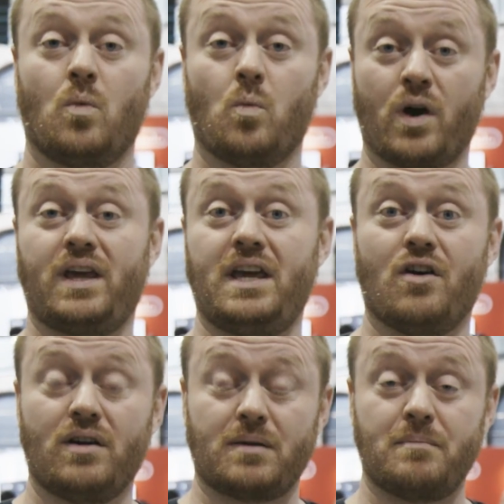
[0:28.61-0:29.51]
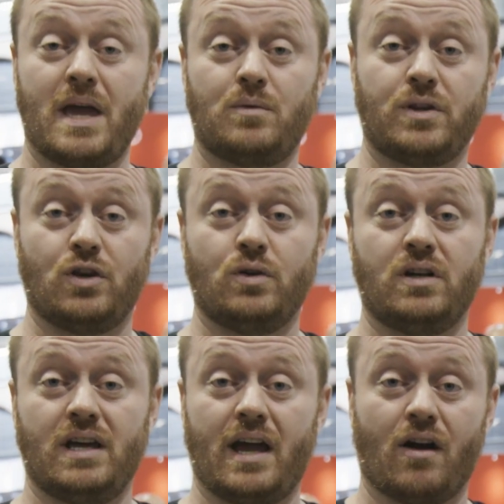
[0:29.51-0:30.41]
We're here at the Made with
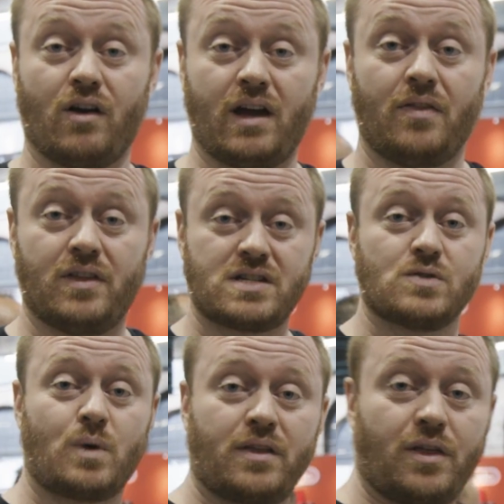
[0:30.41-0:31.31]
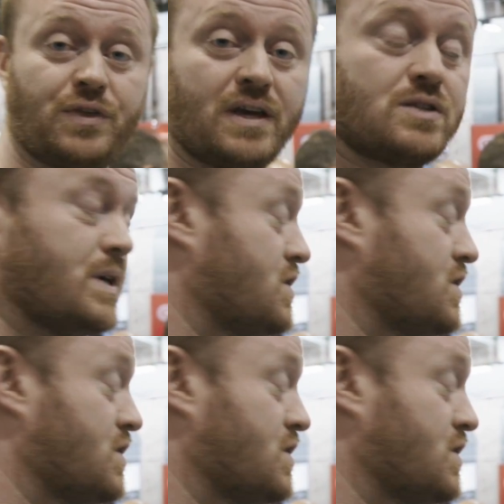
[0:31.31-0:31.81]
Unity area. This is one of the things we